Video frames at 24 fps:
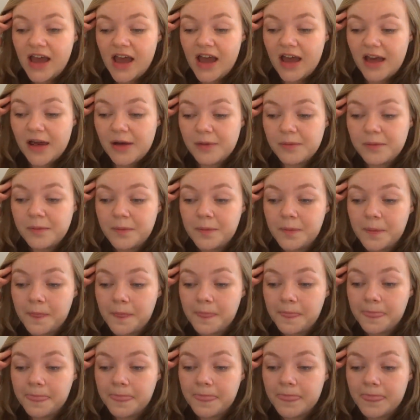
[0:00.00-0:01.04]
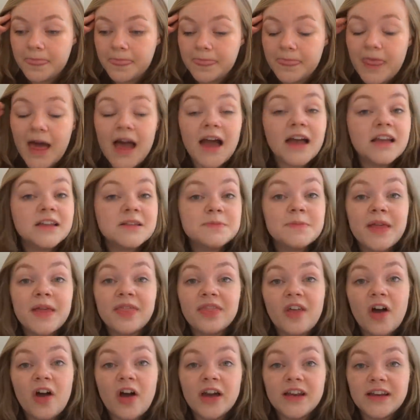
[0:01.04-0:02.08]
that has
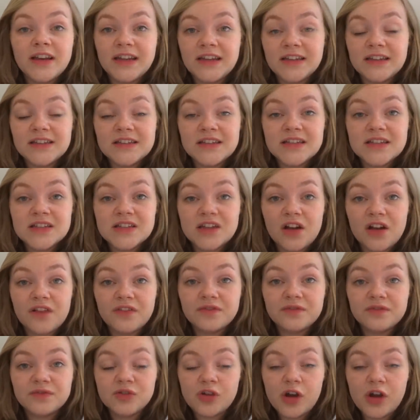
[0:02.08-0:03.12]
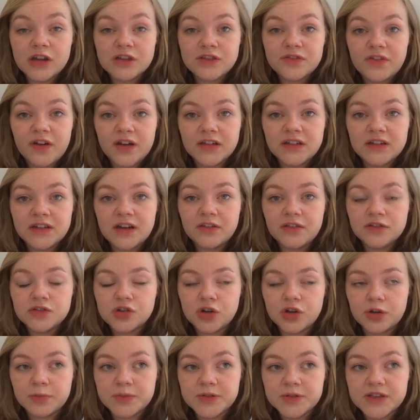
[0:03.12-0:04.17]
meant that I needed to start trying to find another job.